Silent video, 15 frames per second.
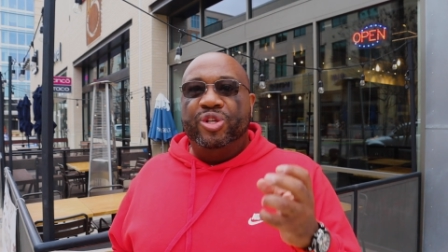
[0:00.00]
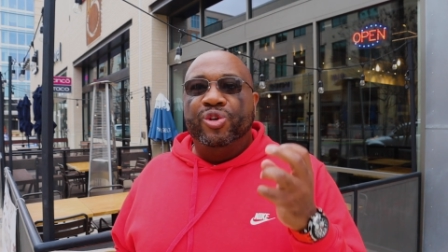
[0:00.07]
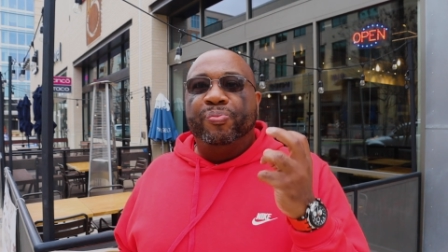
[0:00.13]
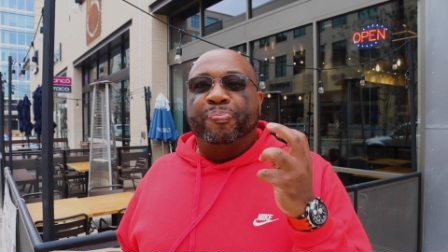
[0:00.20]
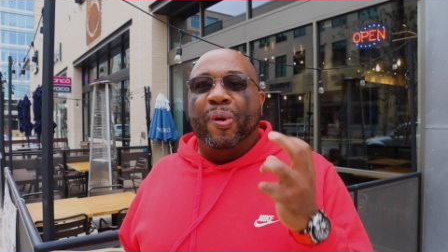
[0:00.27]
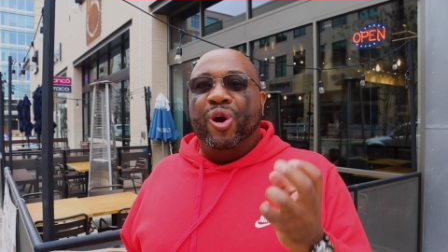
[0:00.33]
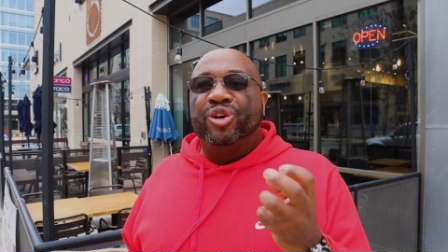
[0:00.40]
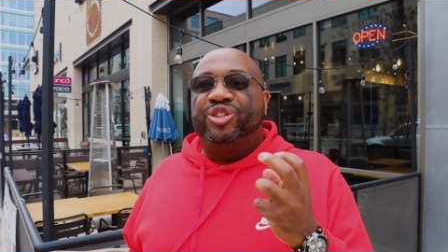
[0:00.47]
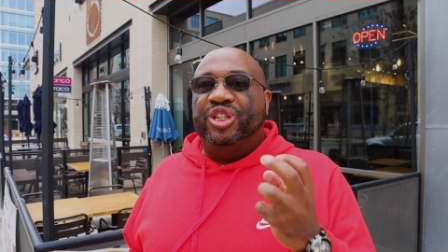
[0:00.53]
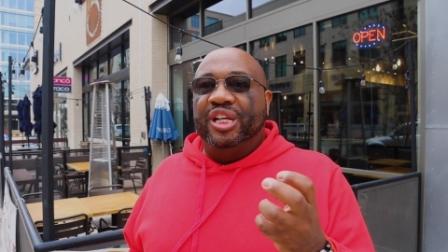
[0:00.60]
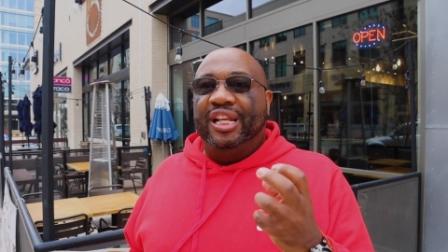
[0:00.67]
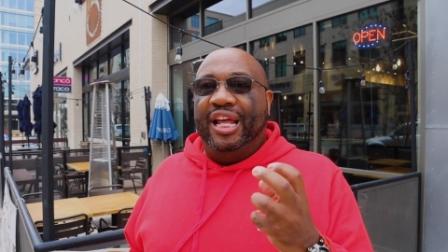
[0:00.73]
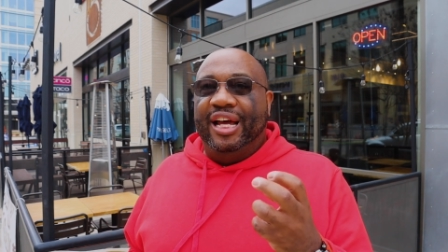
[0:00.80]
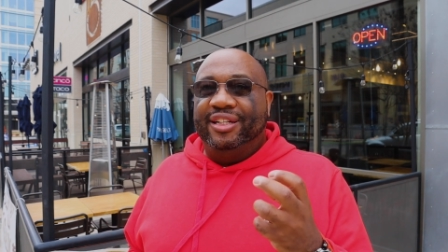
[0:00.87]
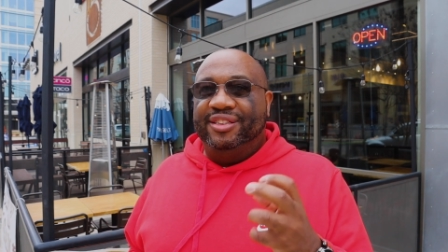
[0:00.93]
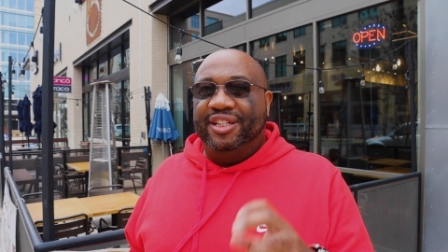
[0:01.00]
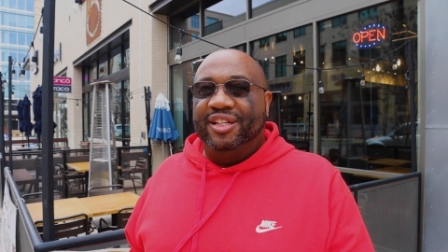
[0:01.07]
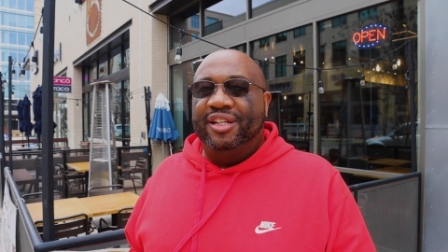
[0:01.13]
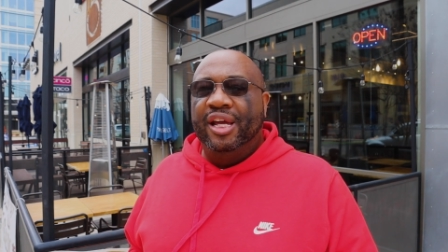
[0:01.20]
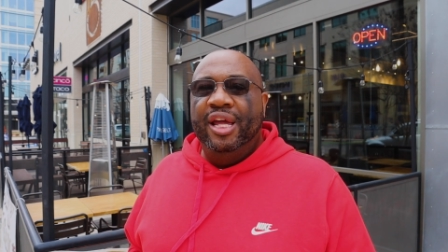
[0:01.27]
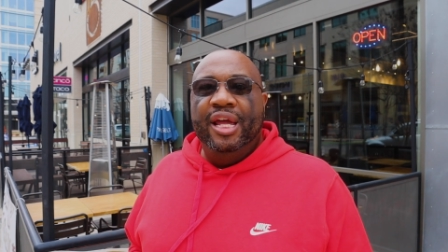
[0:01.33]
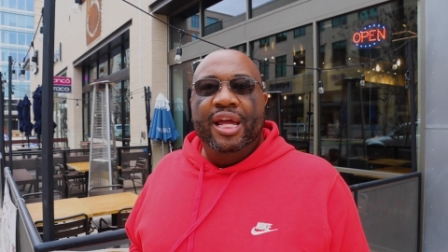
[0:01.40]
When you personalize
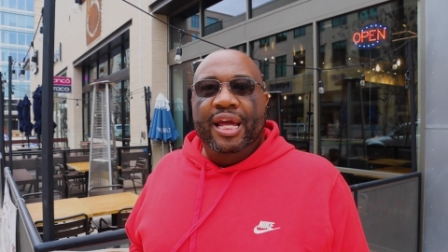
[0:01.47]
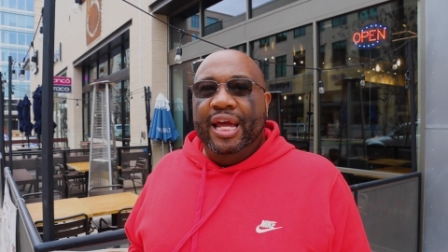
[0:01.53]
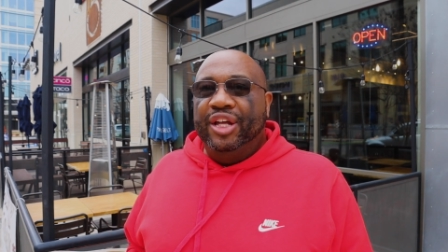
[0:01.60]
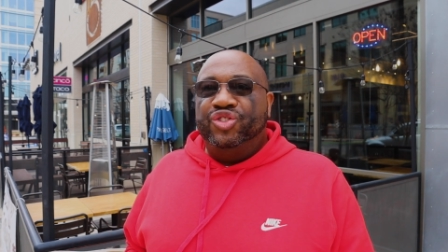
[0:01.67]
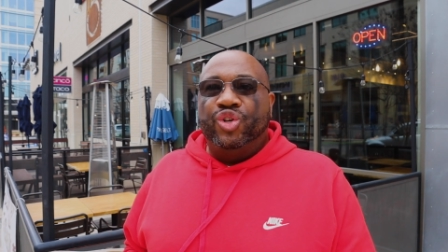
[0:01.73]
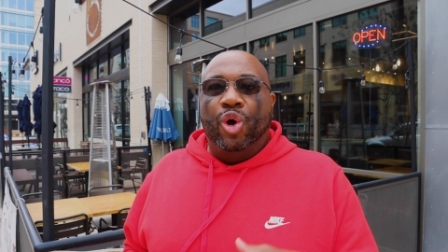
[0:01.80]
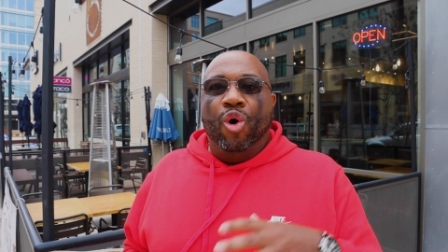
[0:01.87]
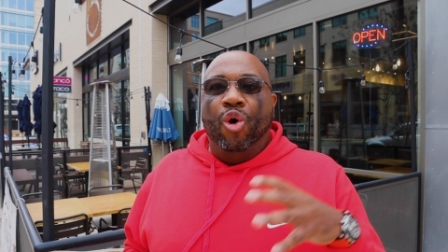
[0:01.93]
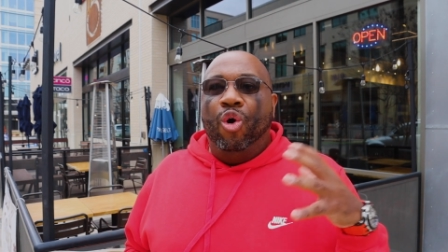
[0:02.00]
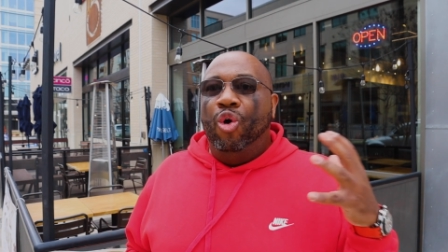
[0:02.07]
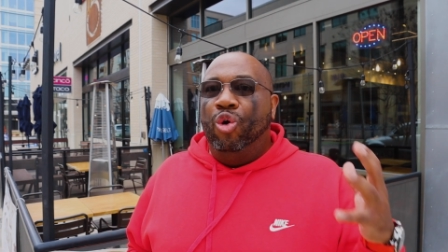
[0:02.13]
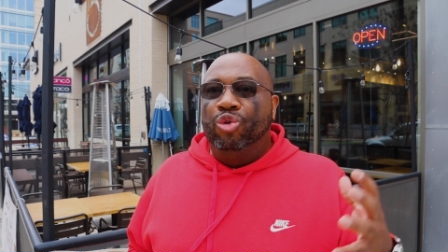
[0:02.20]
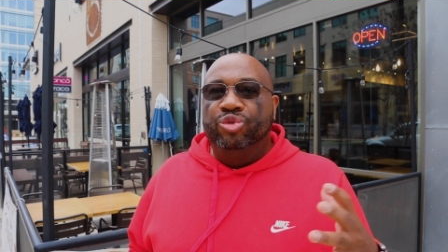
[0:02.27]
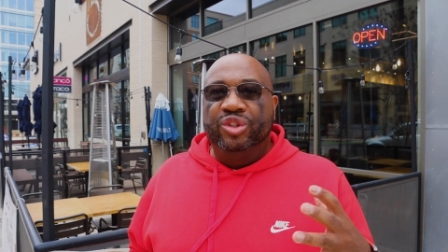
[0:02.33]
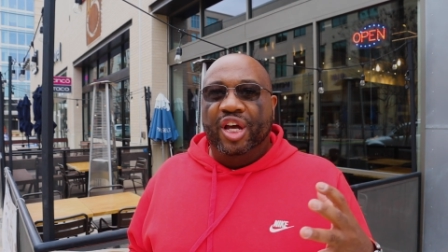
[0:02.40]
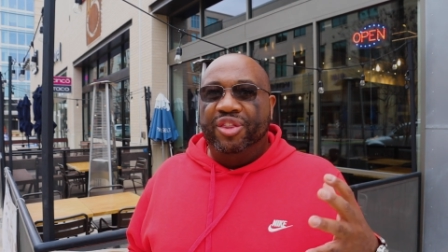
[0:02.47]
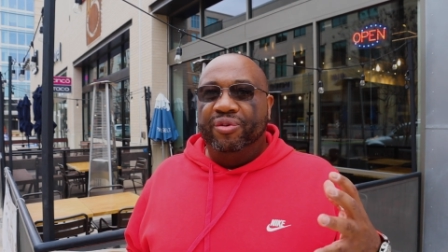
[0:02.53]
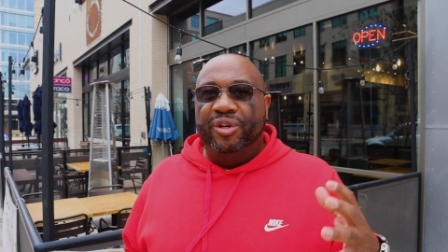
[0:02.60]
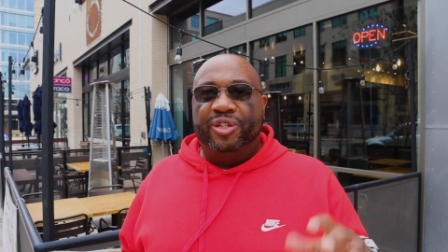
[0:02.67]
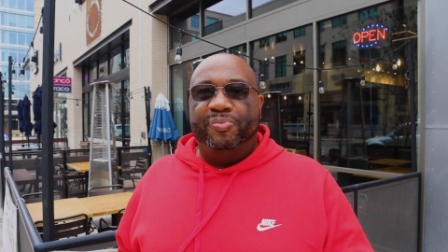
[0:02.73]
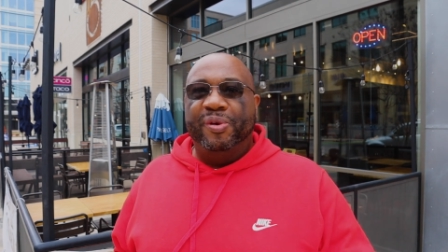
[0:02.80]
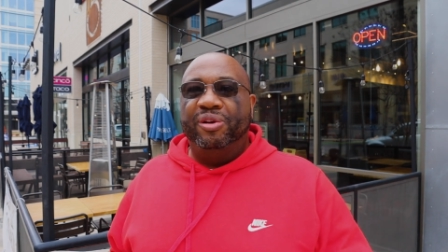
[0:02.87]
it, it's a whole
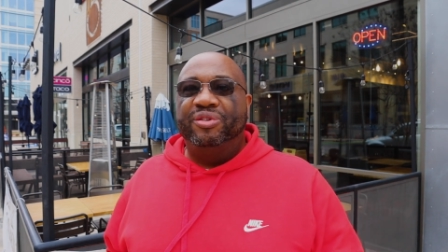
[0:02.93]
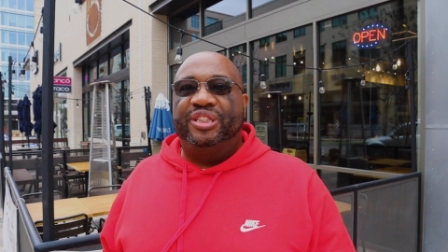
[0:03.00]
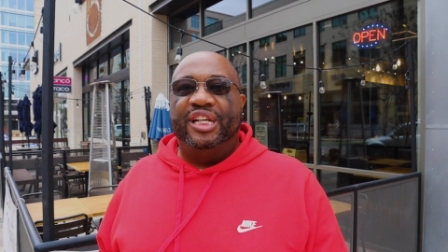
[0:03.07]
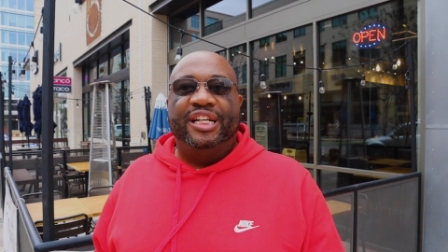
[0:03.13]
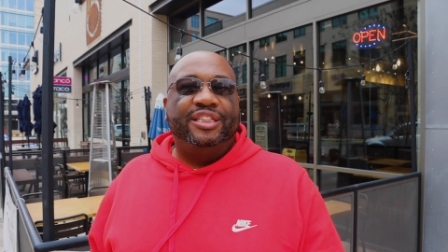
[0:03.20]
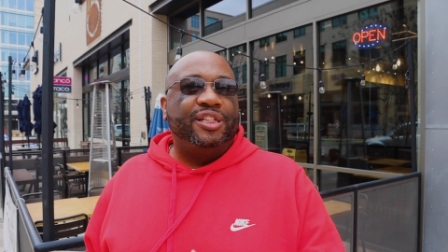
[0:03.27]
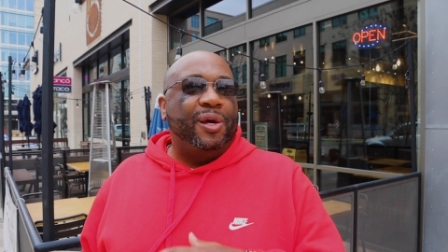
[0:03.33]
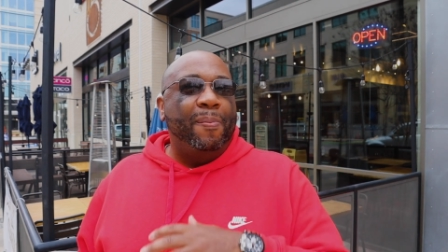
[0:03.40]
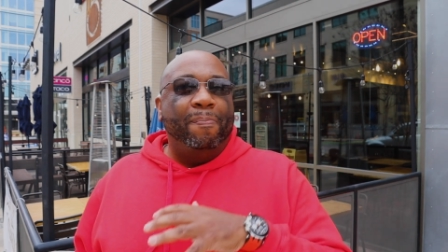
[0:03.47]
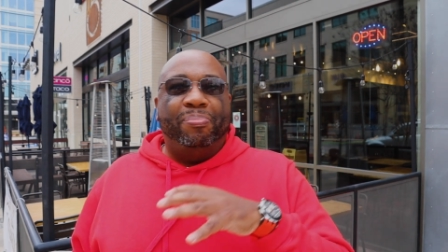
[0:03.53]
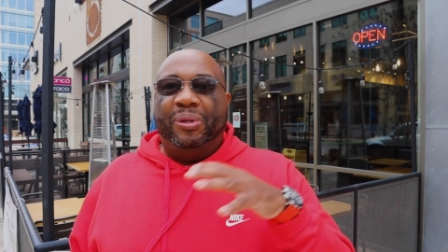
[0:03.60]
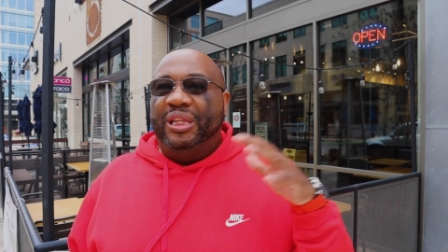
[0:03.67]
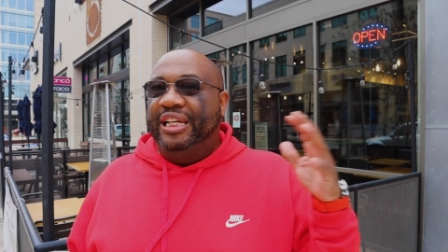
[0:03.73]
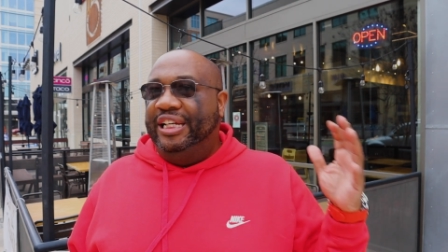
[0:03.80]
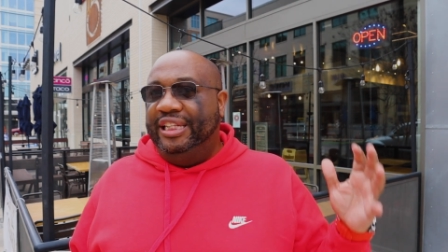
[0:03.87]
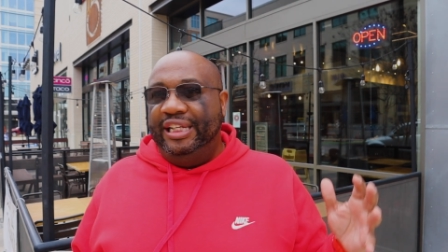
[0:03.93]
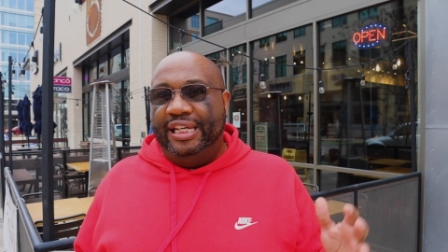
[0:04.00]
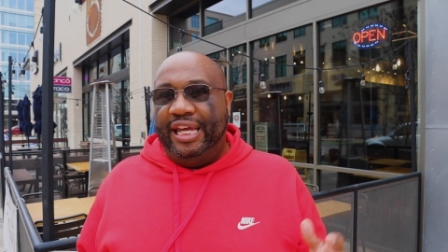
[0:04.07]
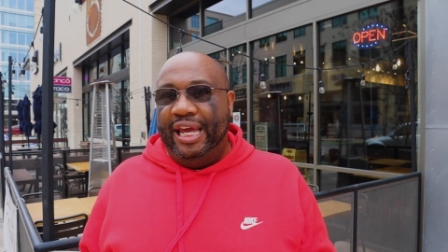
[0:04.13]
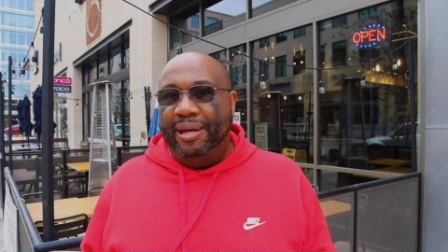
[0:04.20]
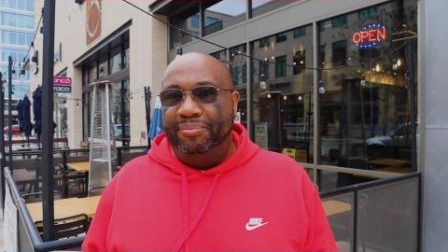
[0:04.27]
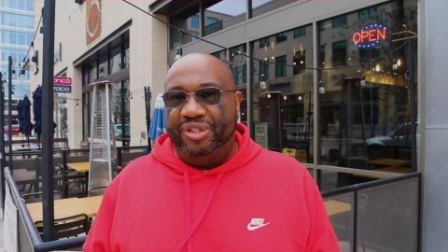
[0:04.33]
nother experience and it's completely
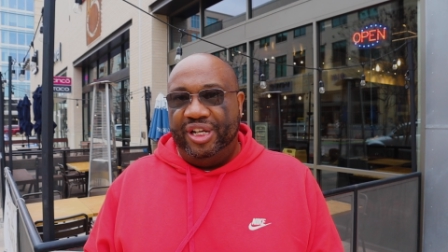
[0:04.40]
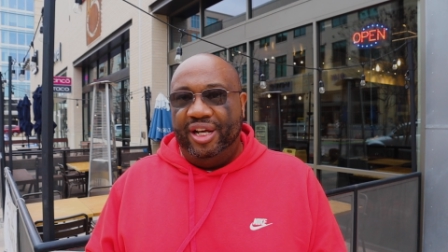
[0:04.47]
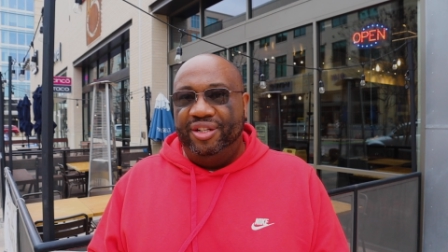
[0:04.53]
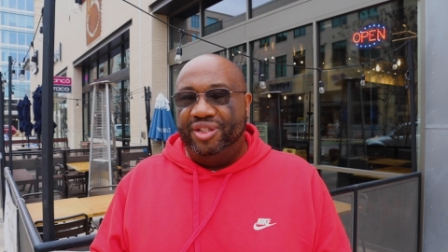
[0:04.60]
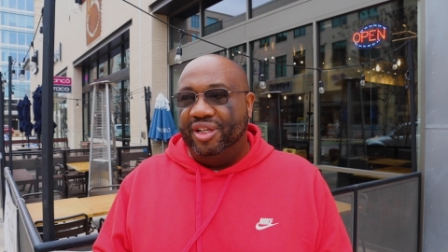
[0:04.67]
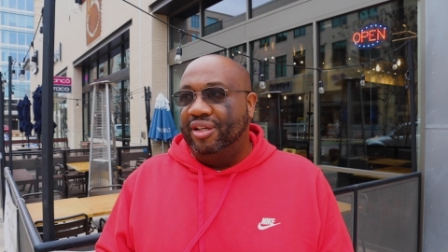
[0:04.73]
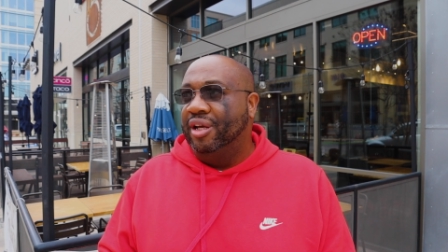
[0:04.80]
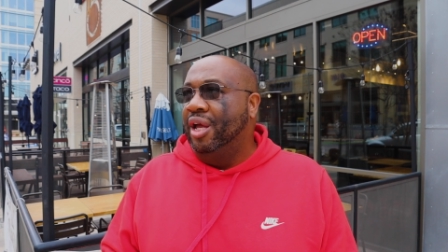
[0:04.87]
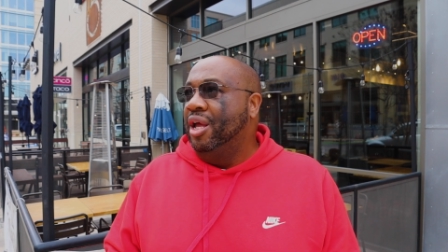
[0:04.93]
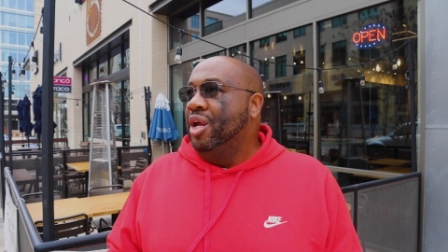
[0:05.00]
game changing.